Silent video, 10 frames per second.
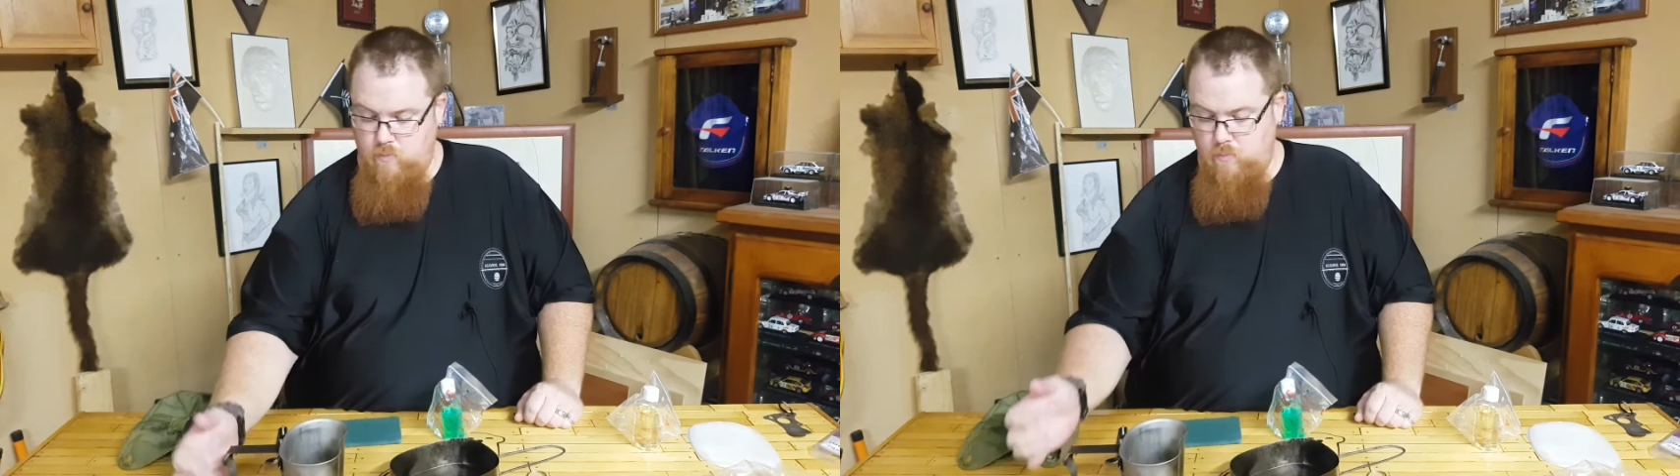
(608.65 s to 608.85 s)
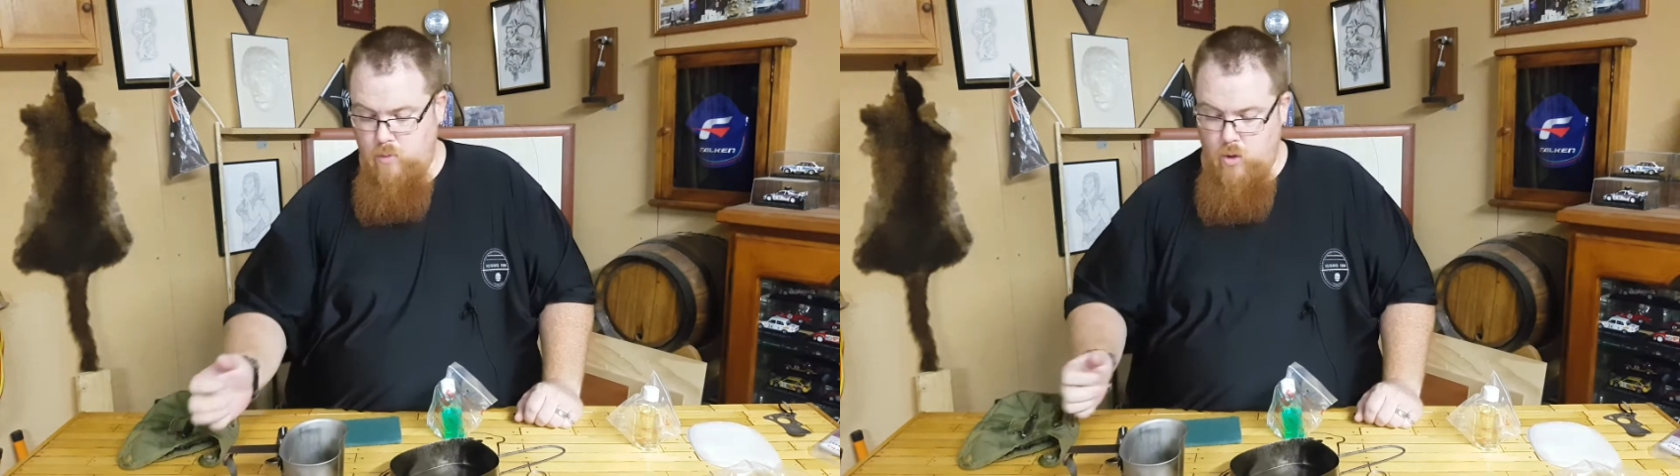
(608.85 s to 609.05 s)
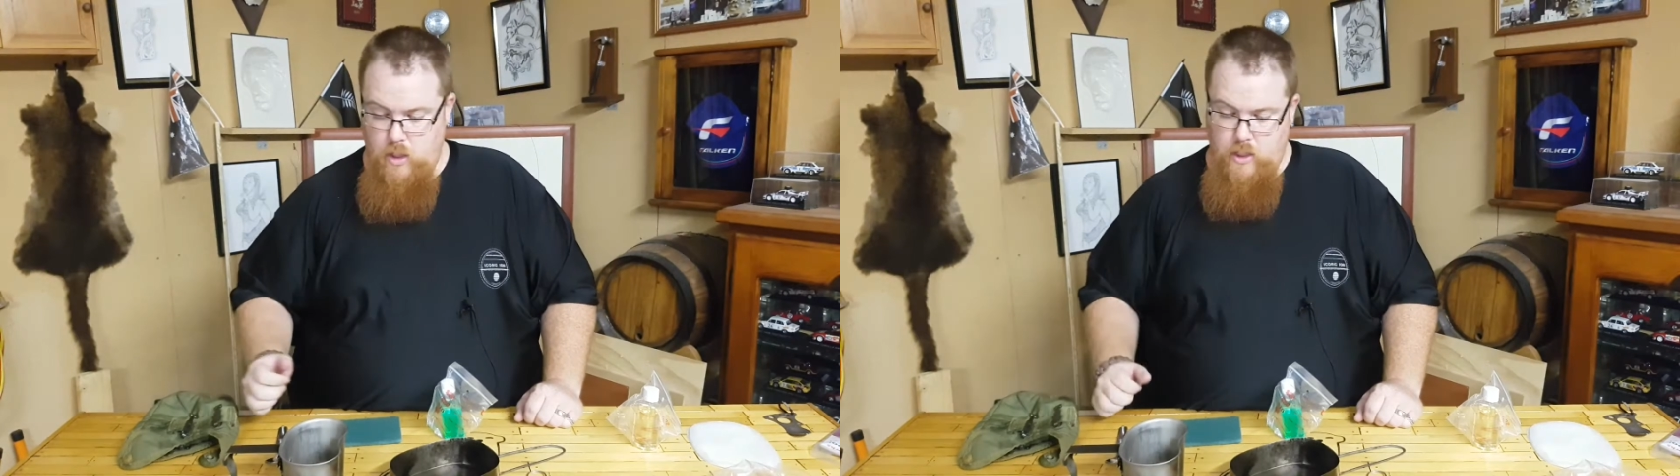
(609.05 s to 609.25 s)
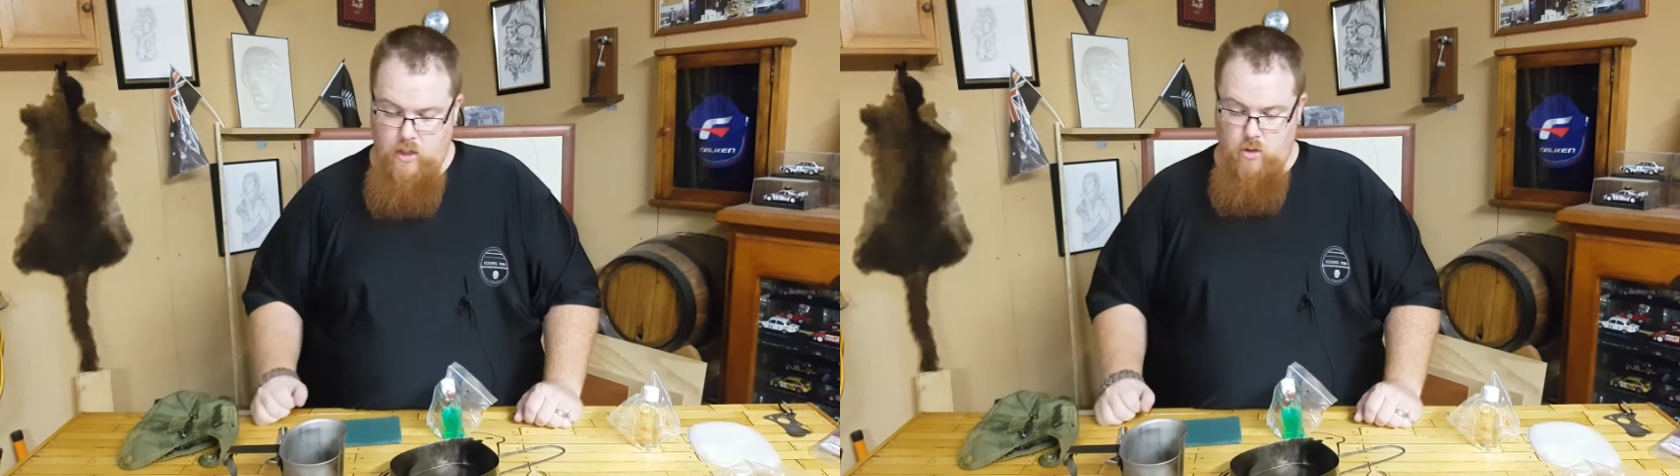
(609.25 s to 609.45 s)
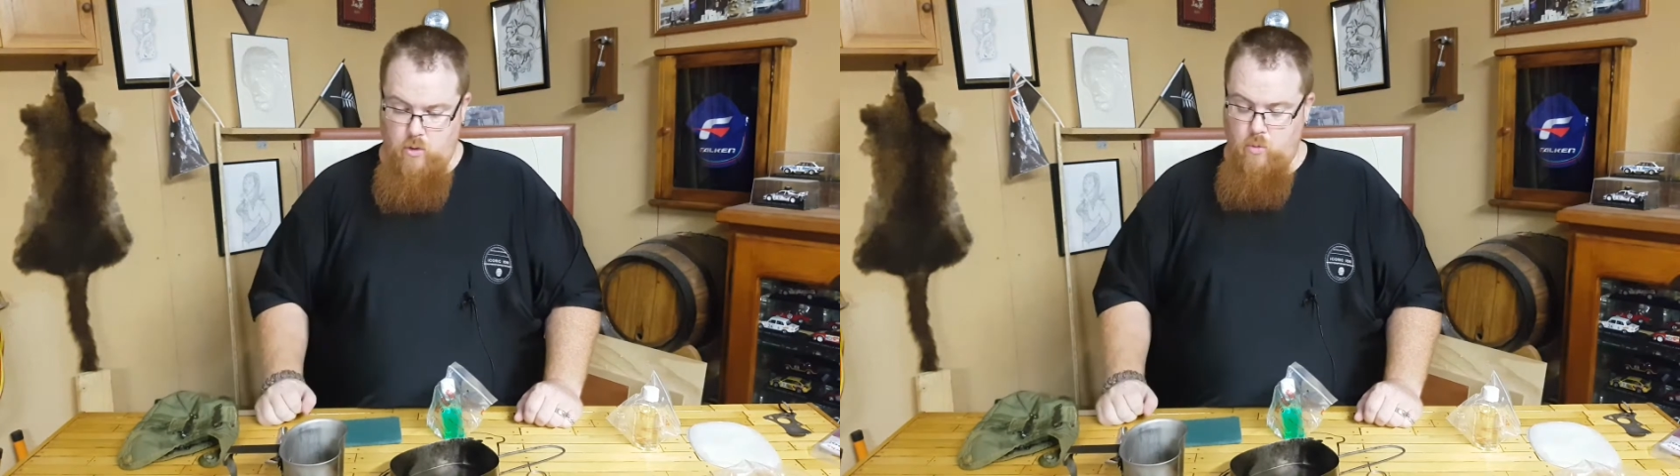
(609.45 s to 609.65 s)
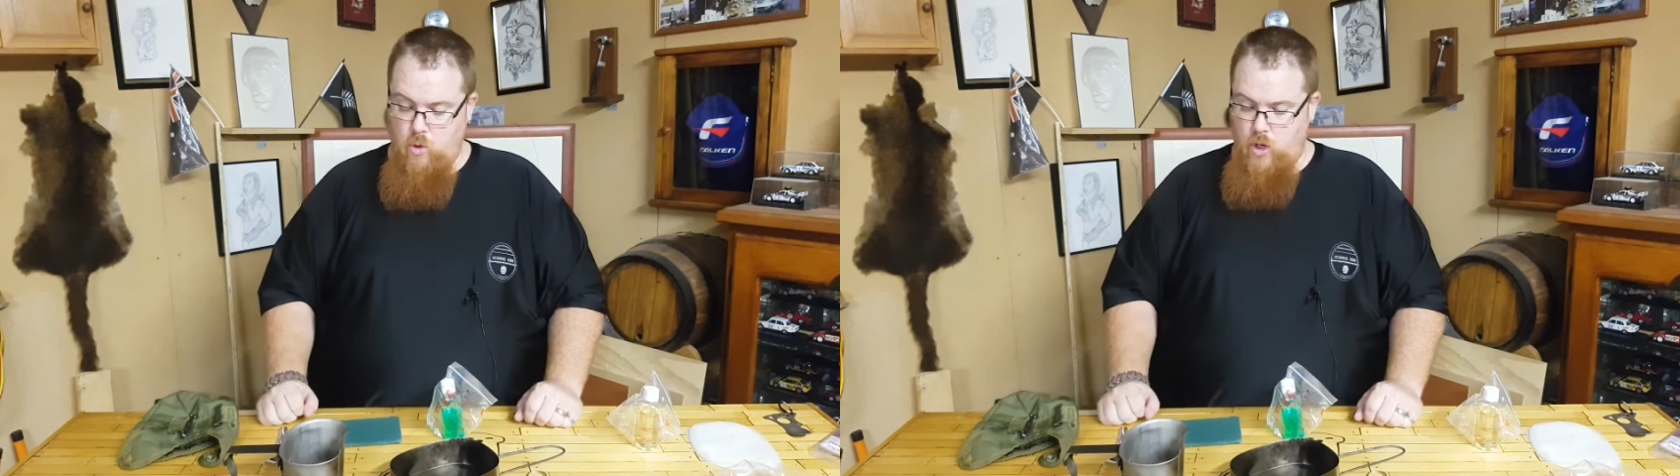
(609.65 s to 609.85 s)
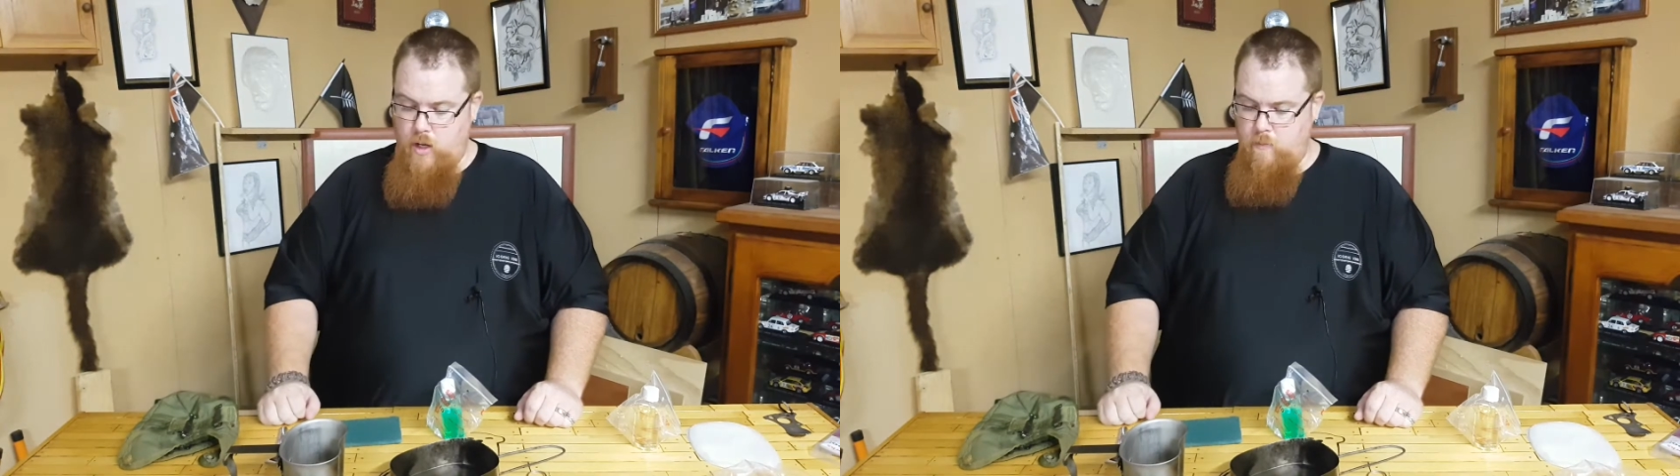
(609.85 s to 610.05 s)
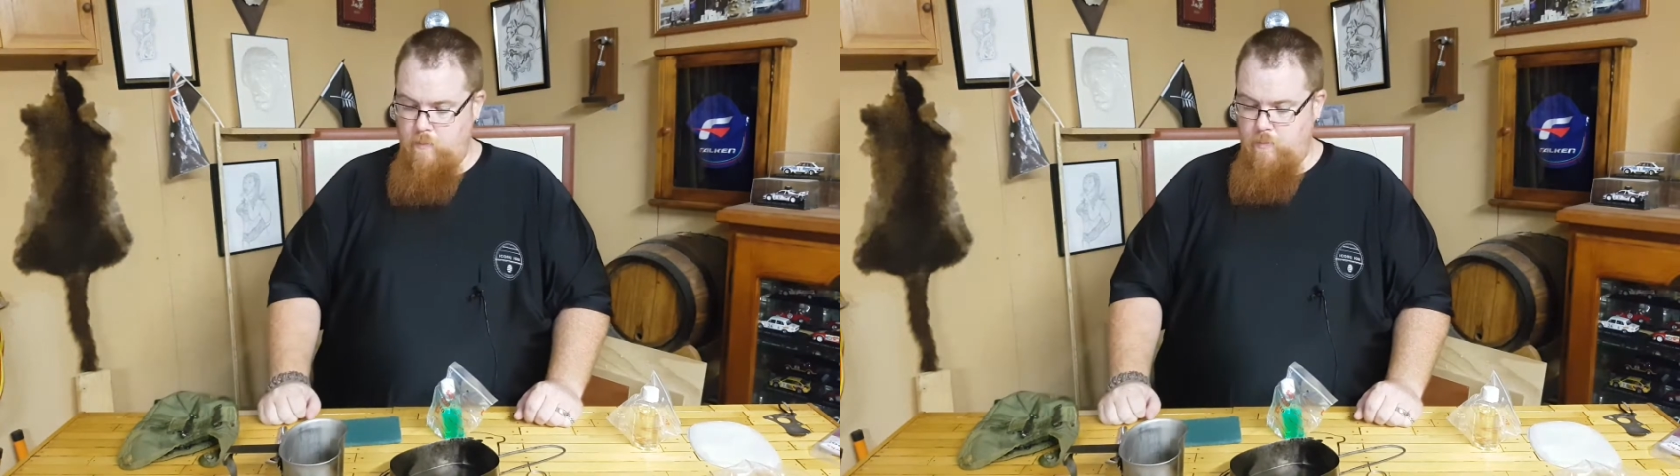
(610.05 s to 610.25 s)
boiling a lot of water.